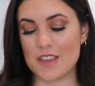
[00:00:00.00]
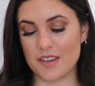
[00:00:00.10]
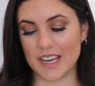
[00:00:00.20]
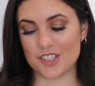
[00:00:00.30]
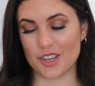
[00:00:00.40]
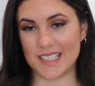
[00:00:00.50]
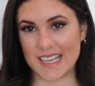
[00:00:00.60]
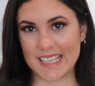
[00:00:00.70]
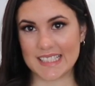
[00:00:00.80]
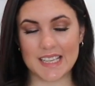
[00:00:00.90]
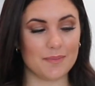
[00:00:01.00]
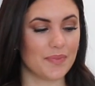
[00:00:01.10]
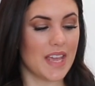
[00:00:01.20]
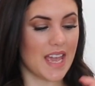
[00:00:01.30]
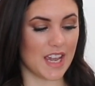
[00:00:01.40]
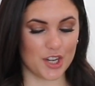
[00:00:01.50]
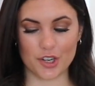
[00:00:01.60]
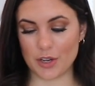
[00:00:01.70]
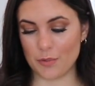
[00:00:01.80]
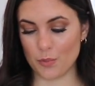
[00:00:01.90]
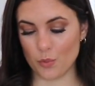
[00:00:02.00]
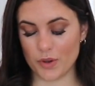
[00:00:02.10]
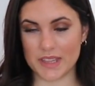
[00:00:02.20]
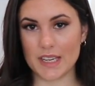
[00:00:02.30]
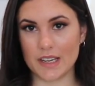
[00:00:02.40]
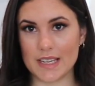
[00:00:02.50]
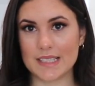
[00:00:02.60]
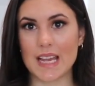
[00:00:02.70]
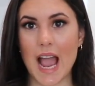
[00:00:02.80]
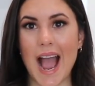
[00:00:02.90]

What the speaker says: you can actually dice it and cook it with the onions.